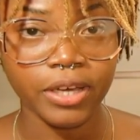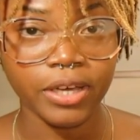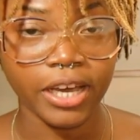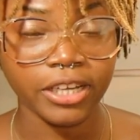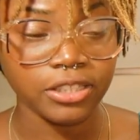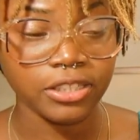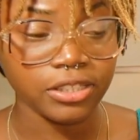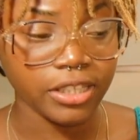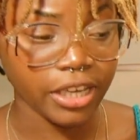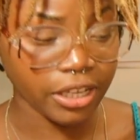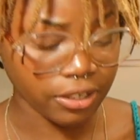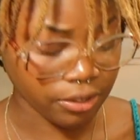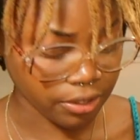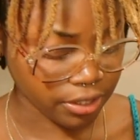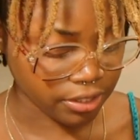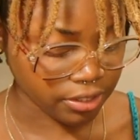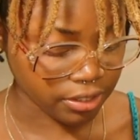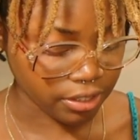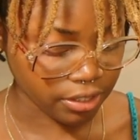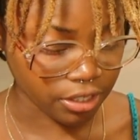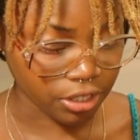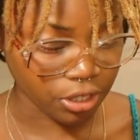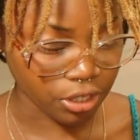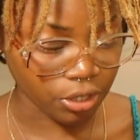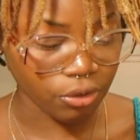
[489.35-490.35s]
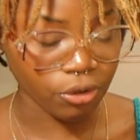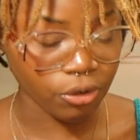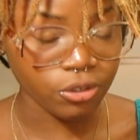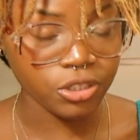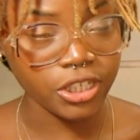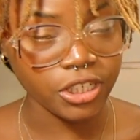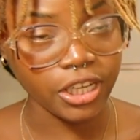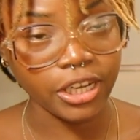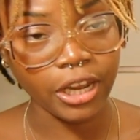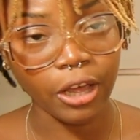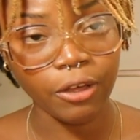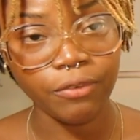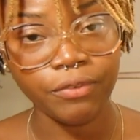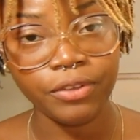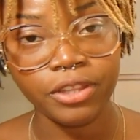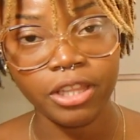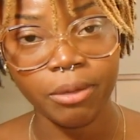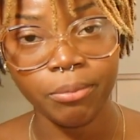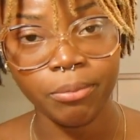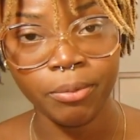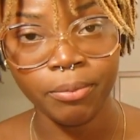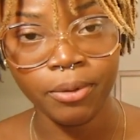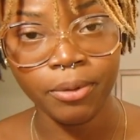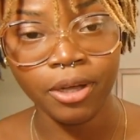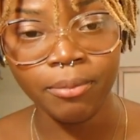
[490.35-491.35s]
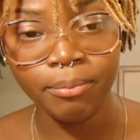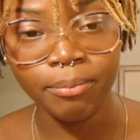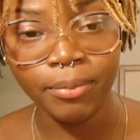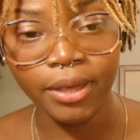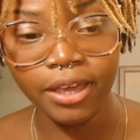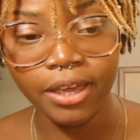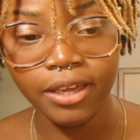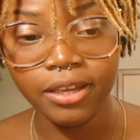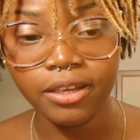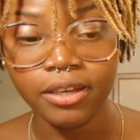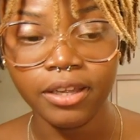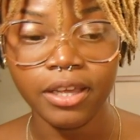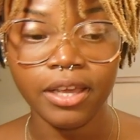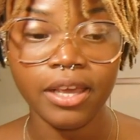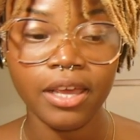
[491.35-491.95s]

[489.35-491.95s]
I just had on a crocheted outfit that my mom made.